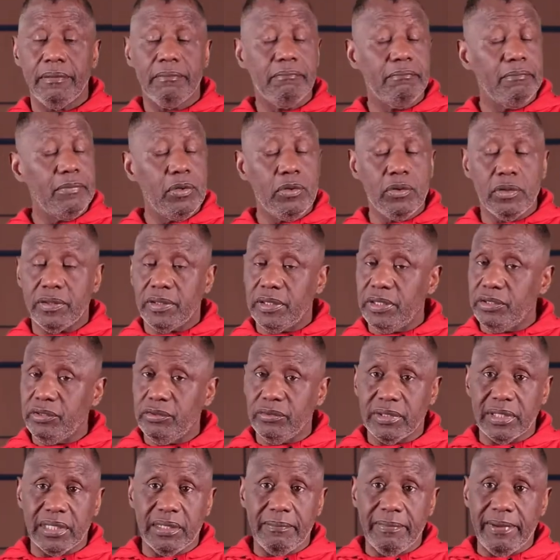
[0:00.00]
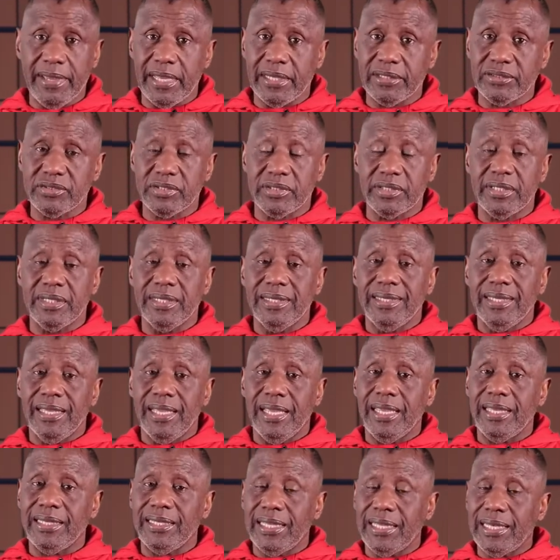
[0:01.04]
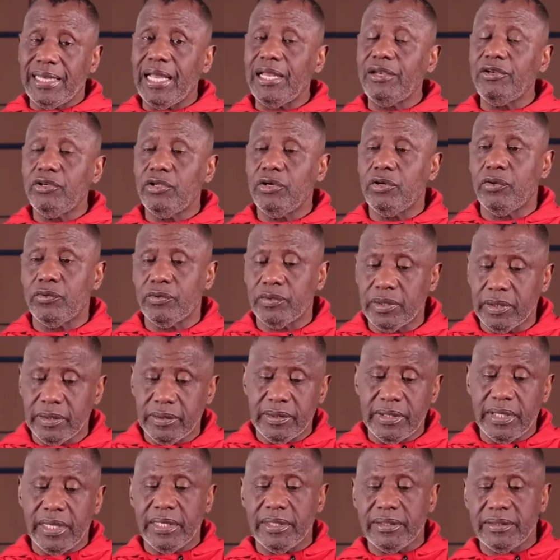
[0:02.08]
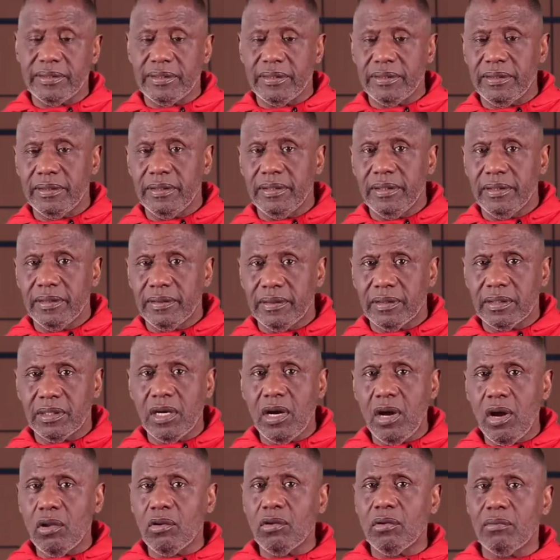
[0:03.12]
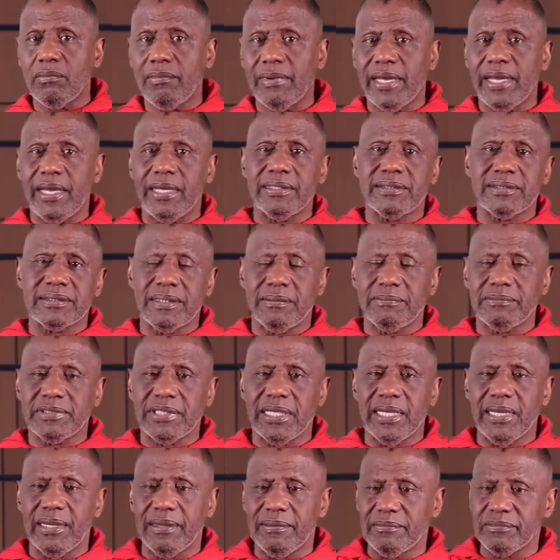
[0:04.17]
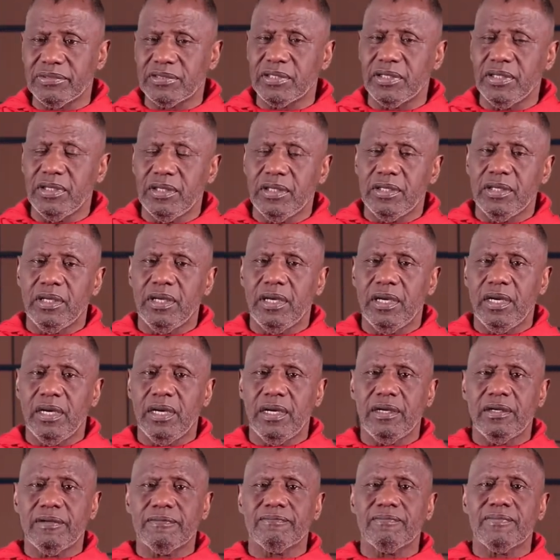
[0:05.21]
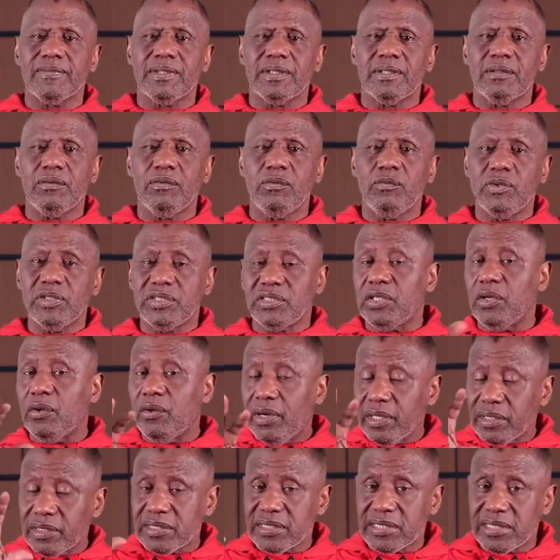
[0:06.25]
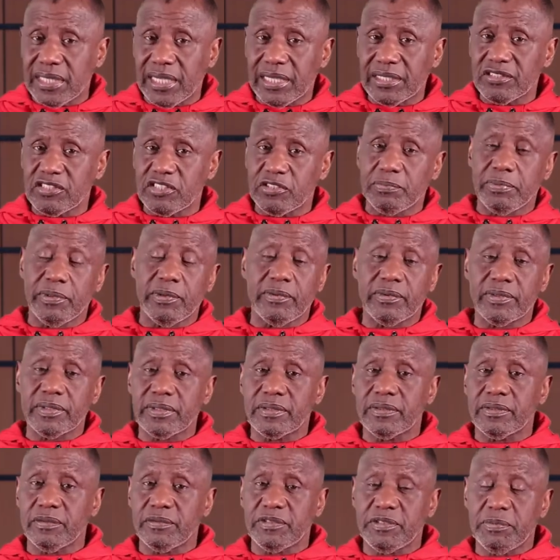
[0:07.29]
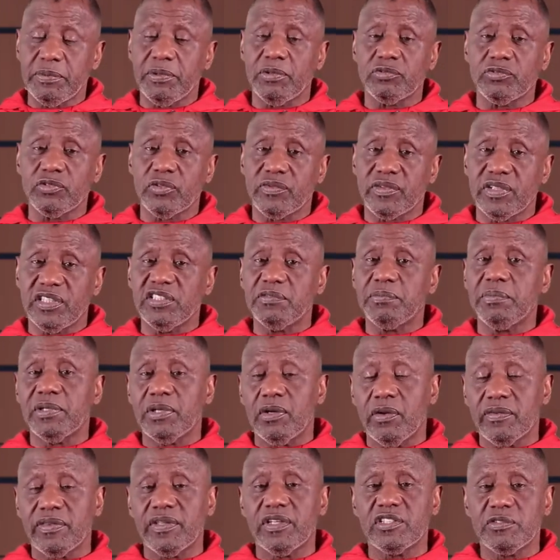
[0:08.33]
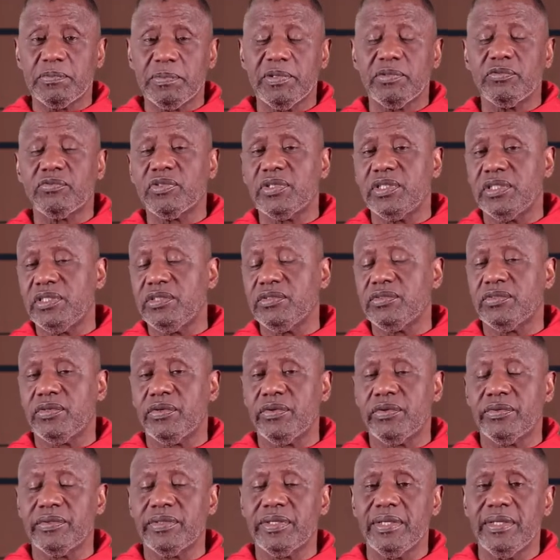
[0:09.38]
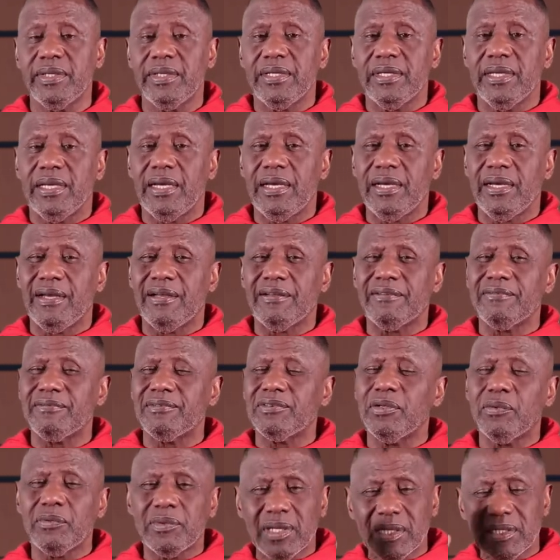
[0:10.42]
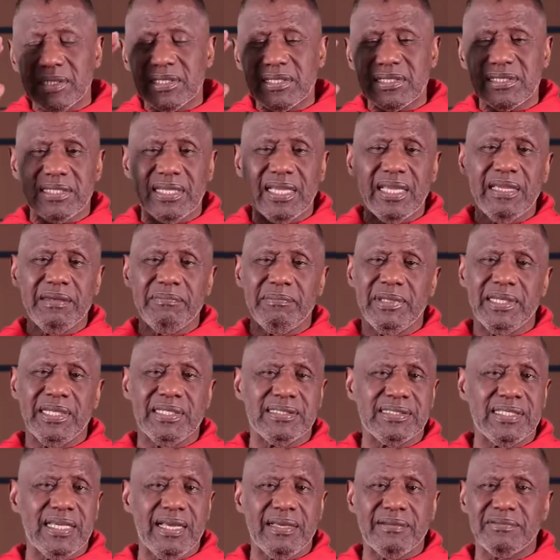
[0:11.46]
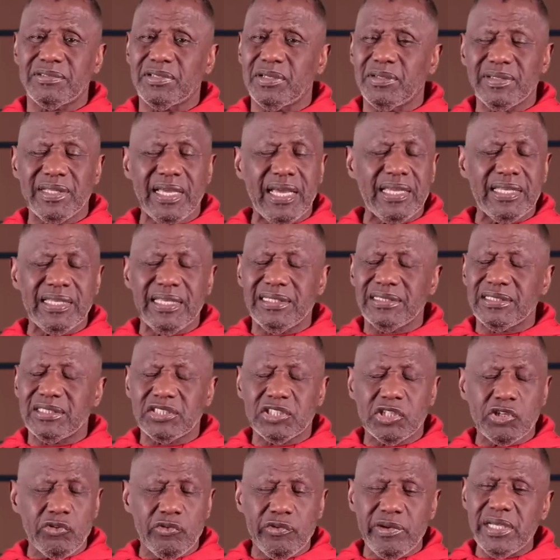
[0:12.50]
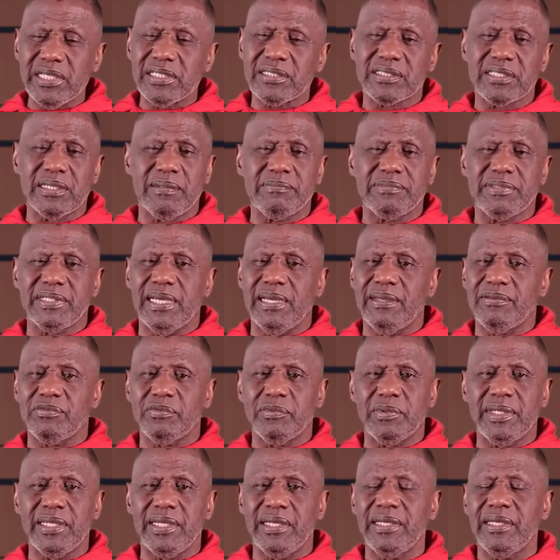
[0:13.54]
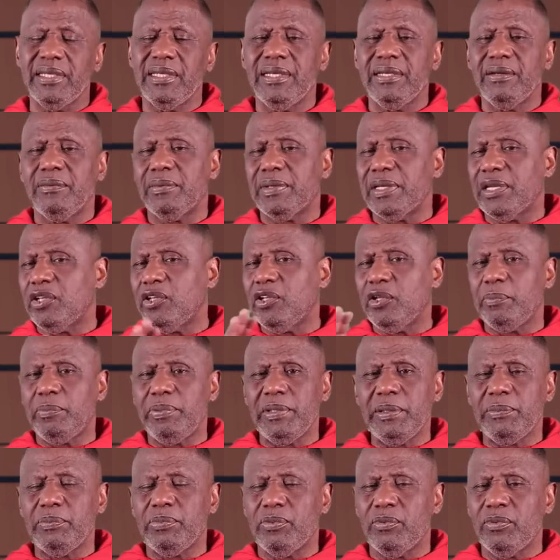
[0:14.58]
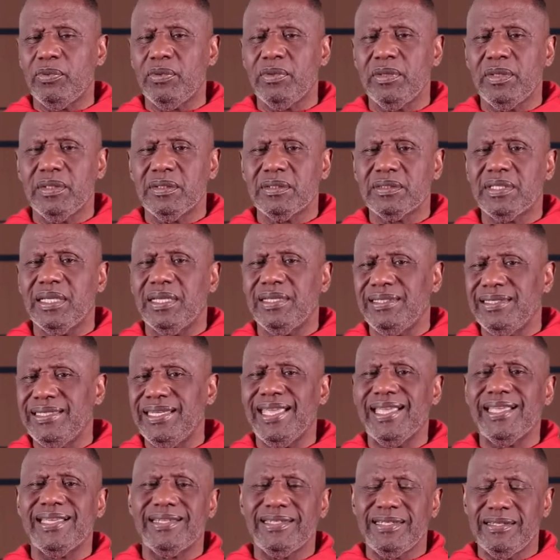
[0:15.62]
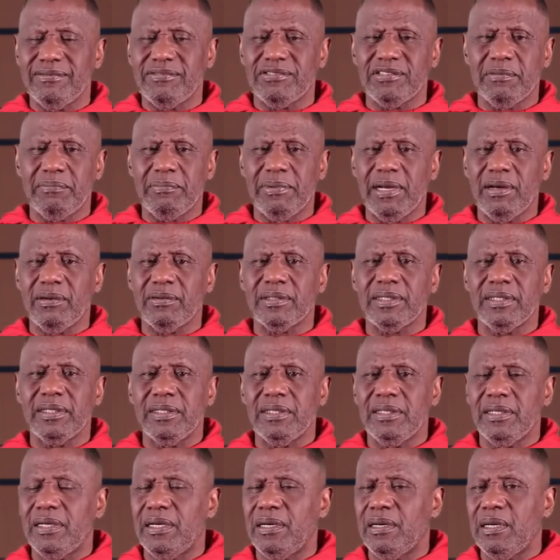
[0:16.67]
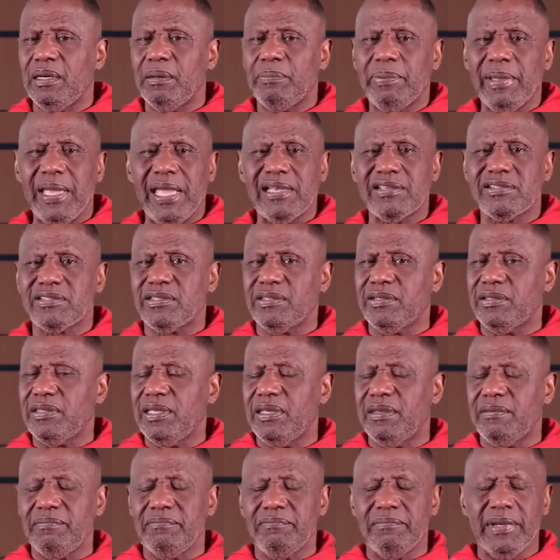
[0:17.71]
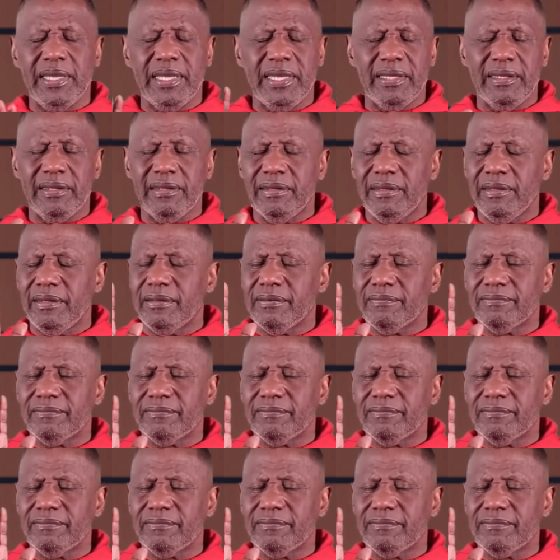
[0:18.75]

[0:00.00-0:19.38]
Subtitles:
More than you can imagine. And I know that the carnal mind sometimes, which don't understand spiritual things because they are spiritually discerned, don't understand many times. Because I just cringe sometimes when I hear people say negatives about a pastor that may